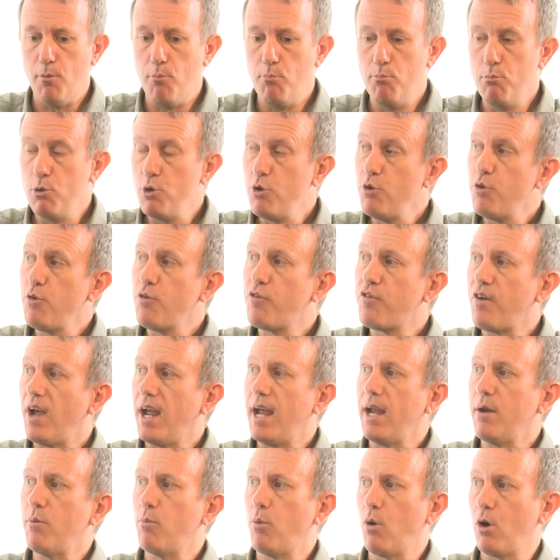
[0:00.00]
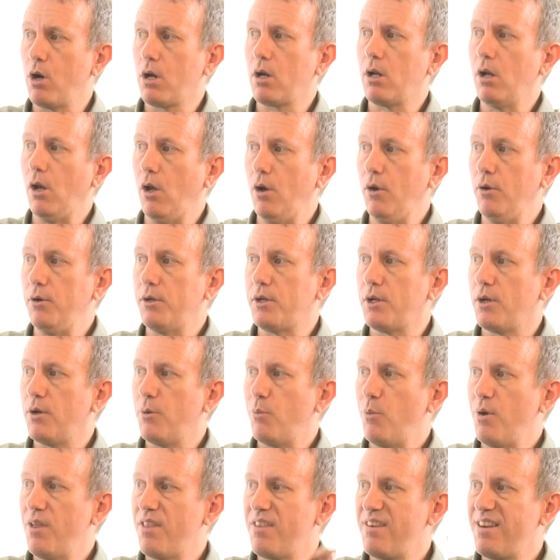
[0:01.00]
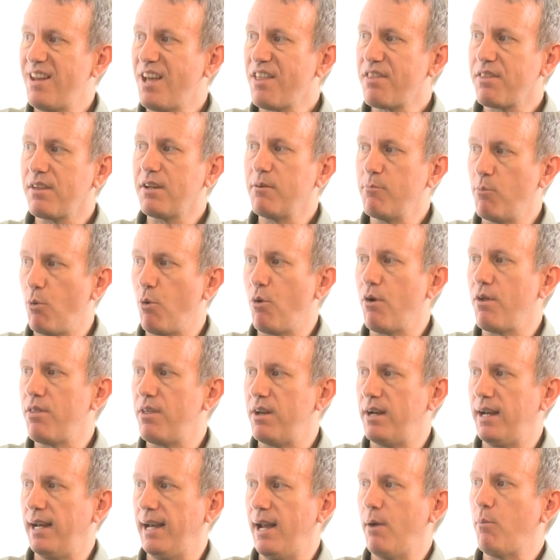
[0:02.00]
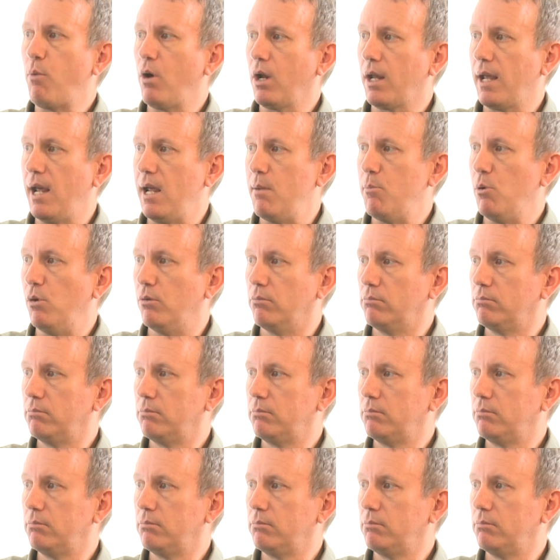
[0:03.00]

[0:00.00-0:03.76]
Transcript: move a workload with nothing more than a network cable.